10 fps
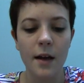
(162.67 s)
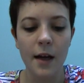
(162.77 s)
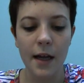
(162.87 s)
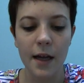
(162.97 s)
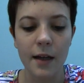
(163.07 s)

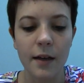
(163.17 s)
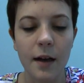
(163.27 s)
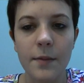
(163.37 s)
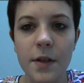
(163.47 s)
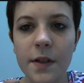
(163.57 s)
And
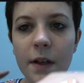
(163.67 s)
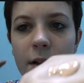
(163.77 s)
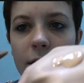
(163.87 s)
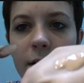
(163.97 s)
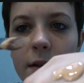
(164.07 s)
I'm just
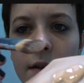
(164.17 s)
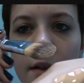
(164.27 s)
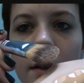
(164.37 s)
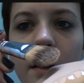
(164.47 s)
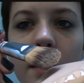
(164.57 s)
gonna
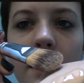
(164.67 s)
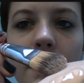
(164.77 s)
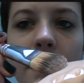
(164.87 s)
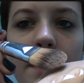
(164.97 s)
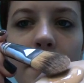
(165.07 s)

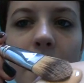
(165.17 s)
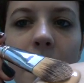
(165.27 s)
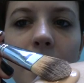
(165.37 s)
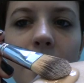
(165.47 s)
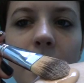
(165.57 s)
dip that
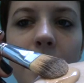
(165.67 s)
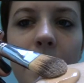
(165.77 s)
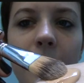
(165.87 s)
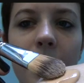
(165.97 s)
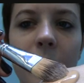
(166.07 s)
into
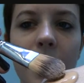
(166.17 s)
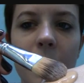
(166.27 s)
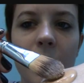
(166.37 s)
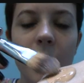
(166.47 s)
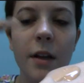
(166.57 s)
my
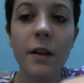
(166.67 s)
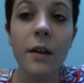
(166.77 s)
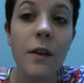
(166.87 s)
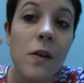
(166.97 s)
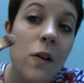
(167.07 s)
foundation
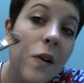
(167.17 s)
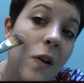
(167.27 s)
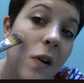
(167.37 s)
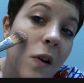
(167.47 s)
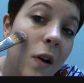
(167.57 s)

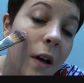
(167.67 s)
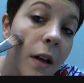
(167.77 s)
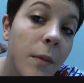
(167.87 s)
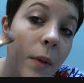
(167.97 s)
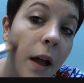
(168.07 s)

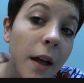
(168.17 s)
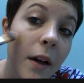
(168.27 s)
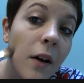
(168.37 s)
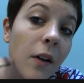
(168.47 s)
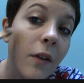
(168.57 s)
and apply
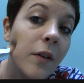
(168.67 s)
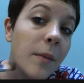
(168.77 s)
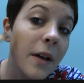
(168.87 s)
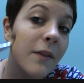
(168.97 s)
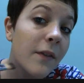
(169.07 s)
it all over
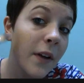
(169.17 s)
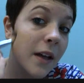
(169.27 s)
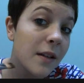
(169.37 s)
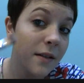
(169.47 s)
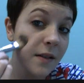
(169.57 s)
my
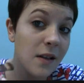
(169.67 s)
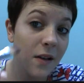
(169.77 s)
face.